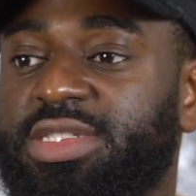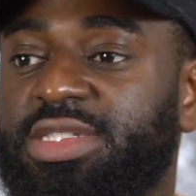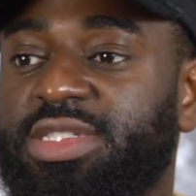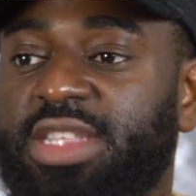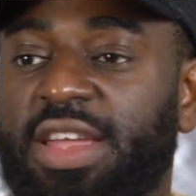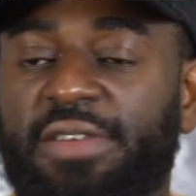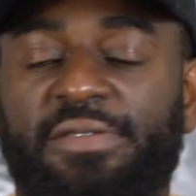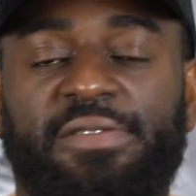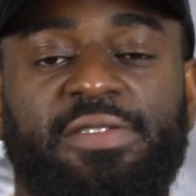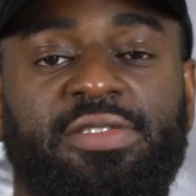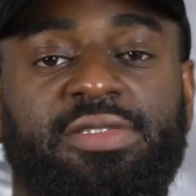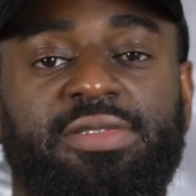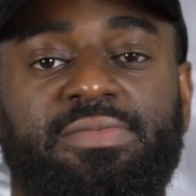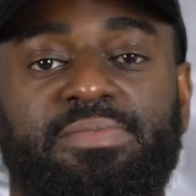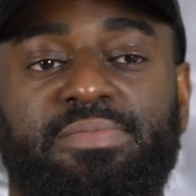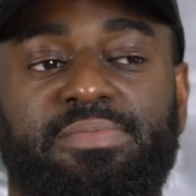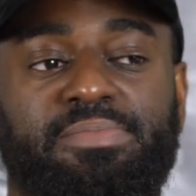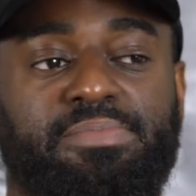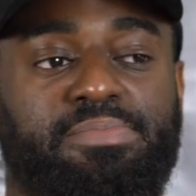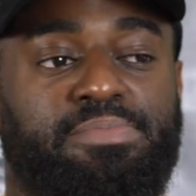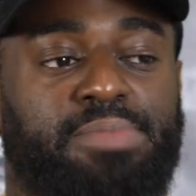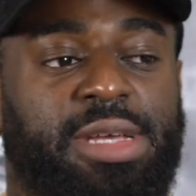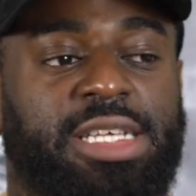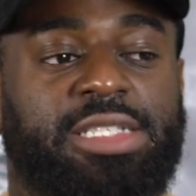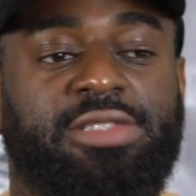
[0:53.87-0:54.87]
different
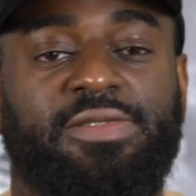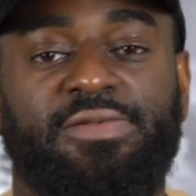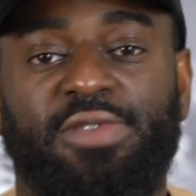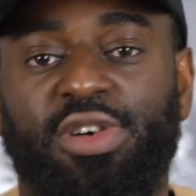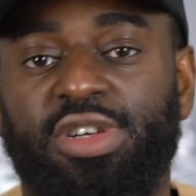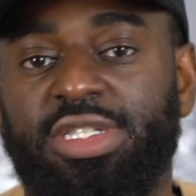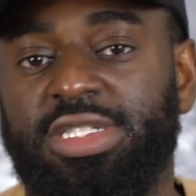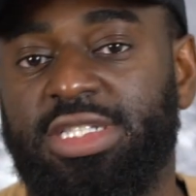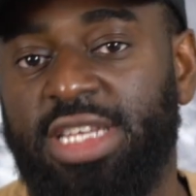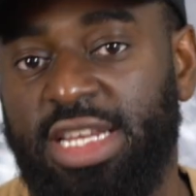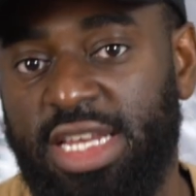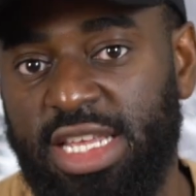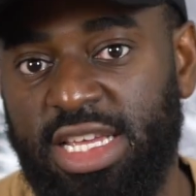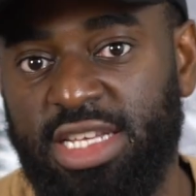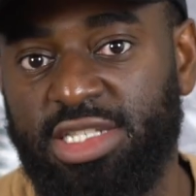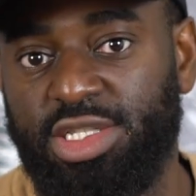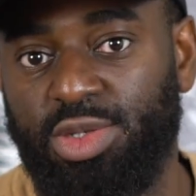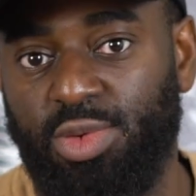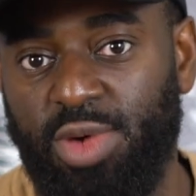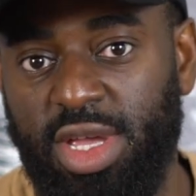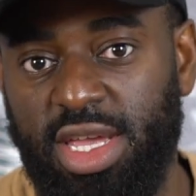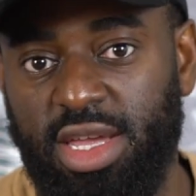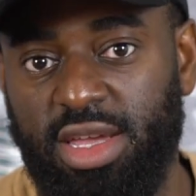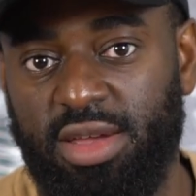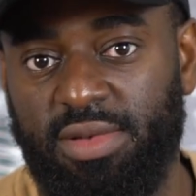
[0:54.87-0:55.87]
bits of content each
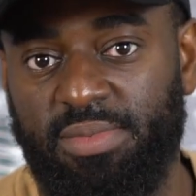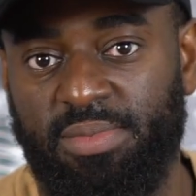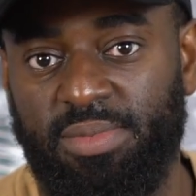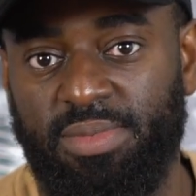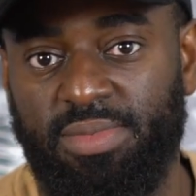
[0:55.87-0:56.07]
week.